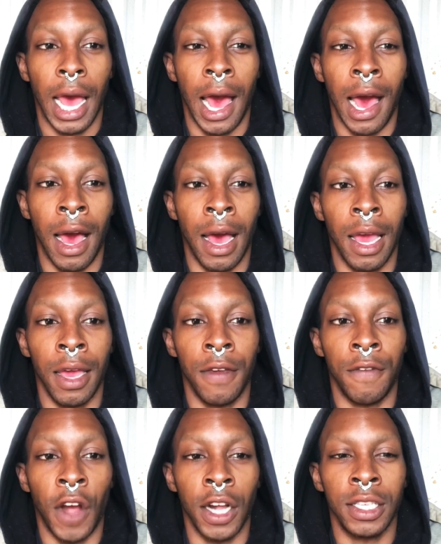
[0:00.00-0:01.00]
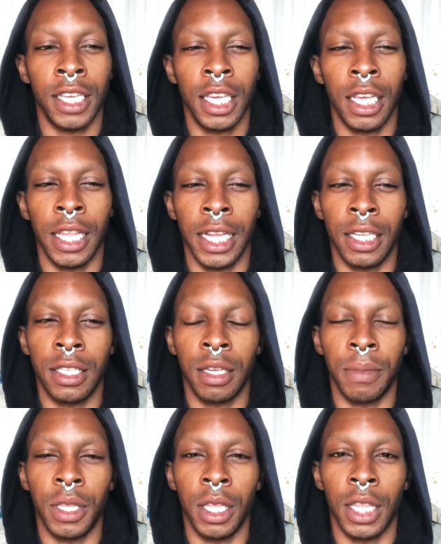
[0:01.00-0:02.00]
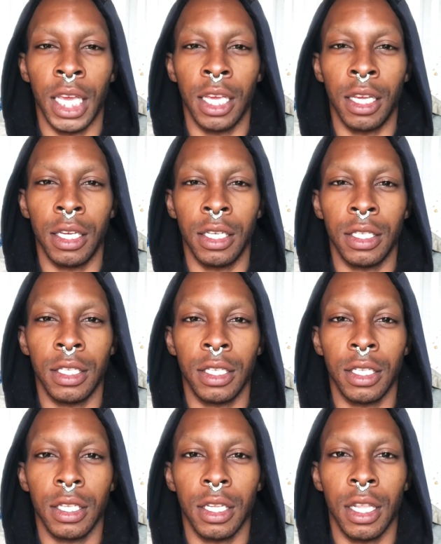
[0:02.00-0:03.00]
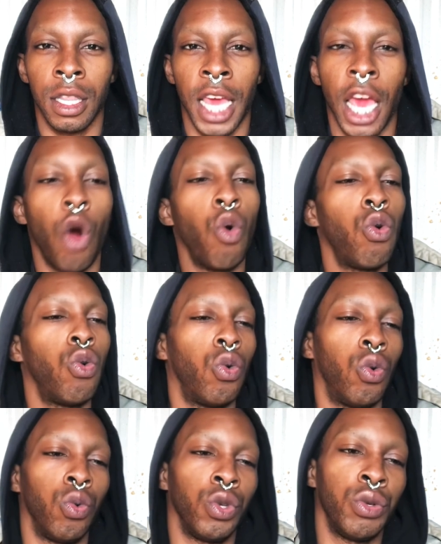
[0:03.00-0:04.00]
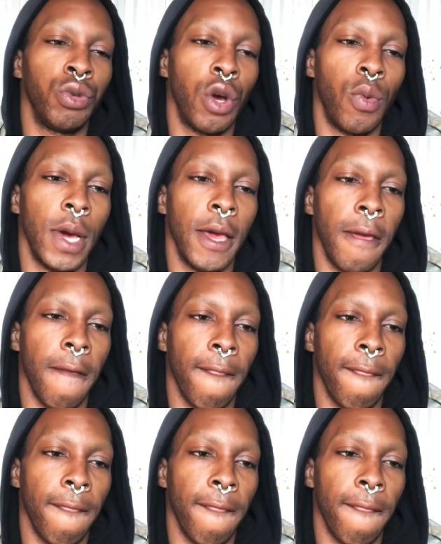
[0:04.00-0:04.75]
I've articulated some of the things that, ooh, you know what?